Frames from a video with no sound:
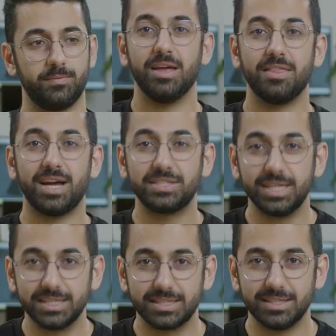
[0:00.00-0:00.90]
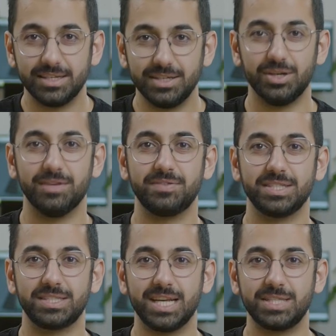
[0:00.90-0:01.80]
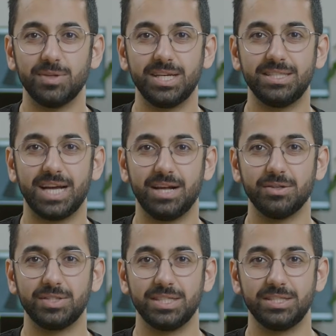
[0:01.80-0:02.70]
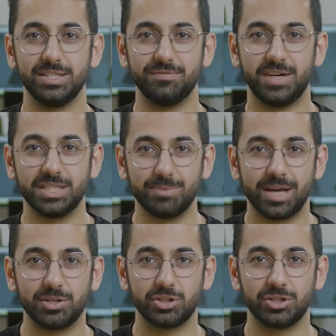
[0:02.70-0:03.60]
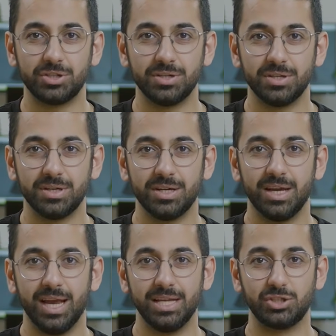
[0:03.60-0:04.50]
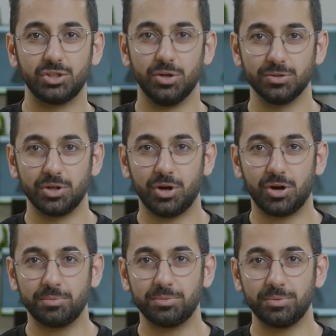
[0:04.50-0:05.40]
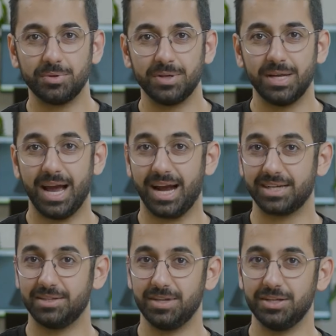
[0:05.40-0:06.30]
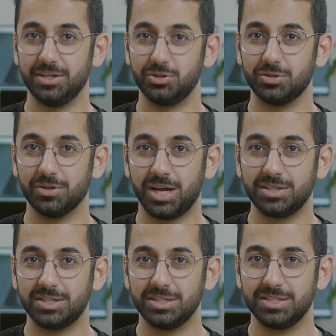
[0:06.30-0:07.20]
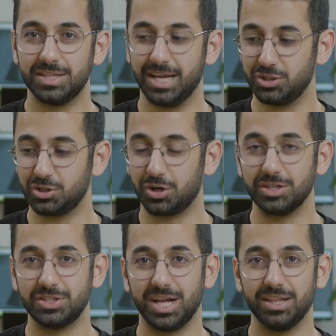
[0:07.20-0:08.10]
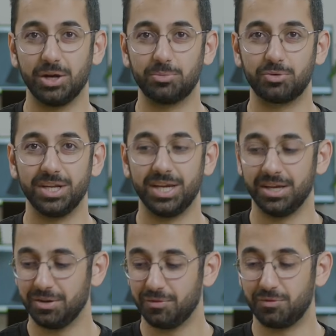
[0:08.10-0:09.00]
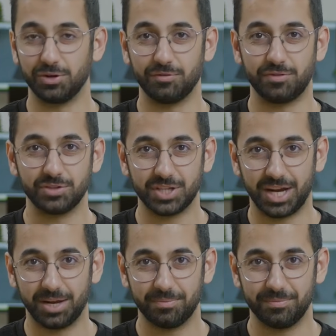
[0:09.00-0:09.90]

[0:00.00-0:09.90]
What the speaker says: And that's it. You have successfully downloaded the device manager, installed HARP, activated your license, and started teleoperating for your first time.